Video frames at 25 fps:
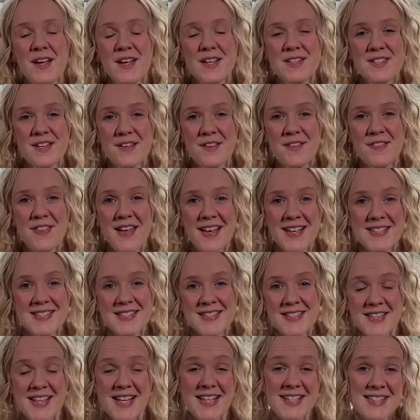So
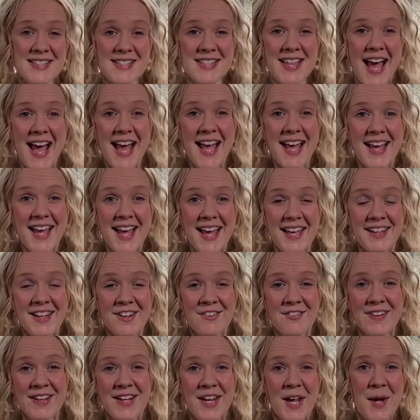there's that, and I
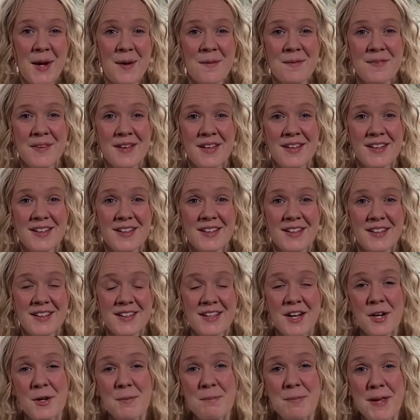really hope that
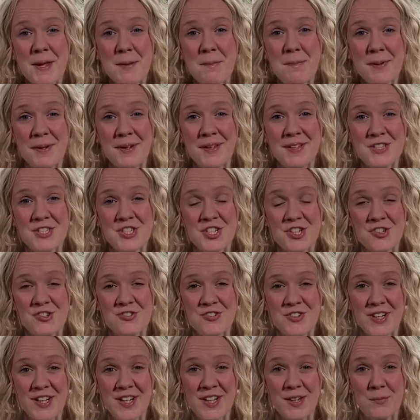young people and
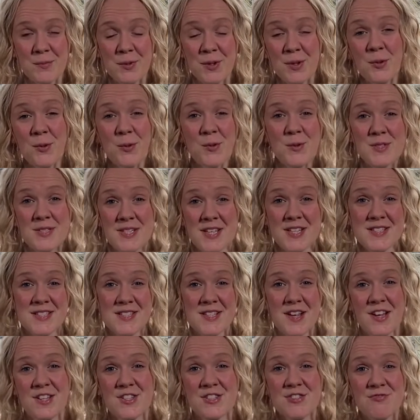children will also
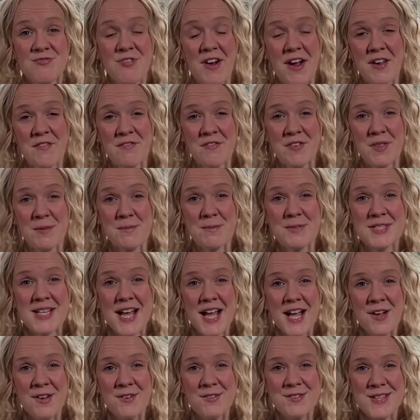start to write for
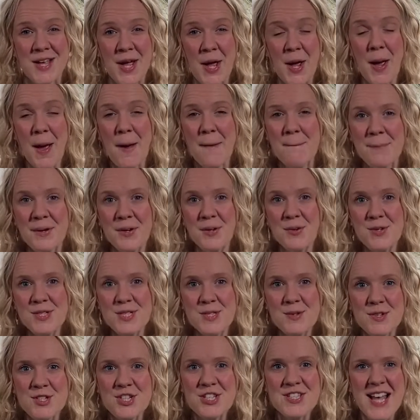themselves, but
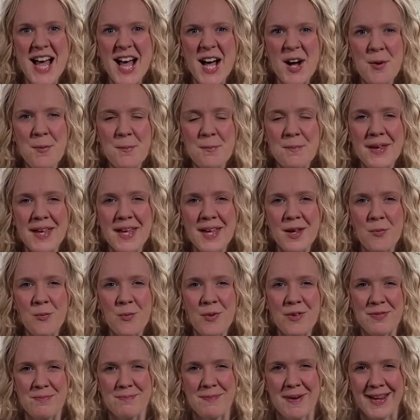also it just helped me
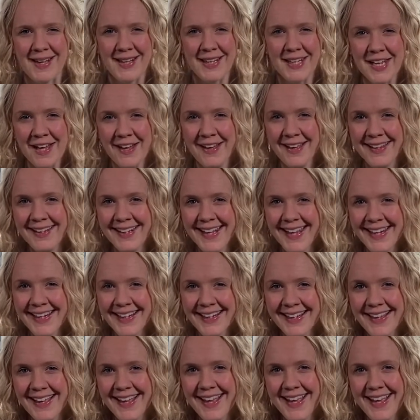with my learning.